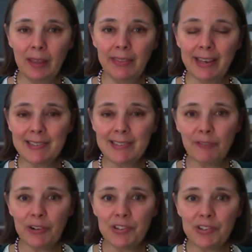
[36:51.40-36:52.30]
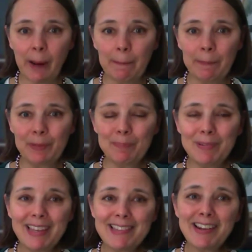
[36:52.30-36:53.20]
That's the first step,
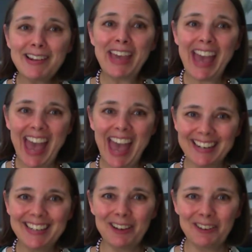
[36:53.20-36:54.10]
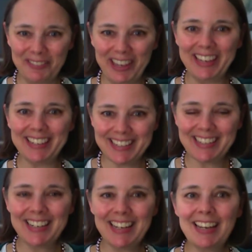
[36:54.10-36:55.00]
but that's not the end of it.
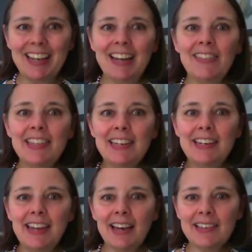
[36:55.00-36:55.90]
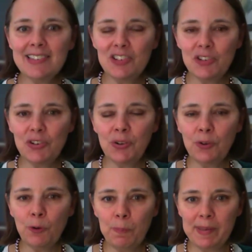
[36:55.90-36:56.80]
The next
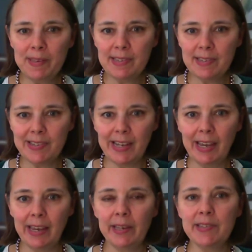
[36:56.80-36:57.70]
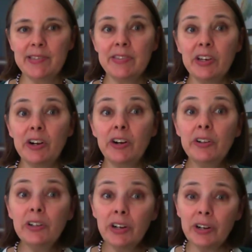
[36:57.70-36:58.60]
2 business days, the
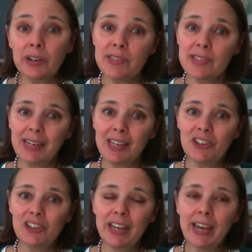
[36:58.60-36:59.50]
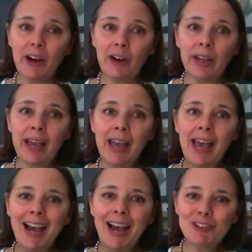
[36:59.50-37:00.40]
clerks in each town
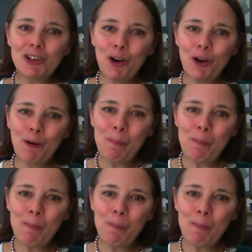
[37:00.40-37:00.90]
have to go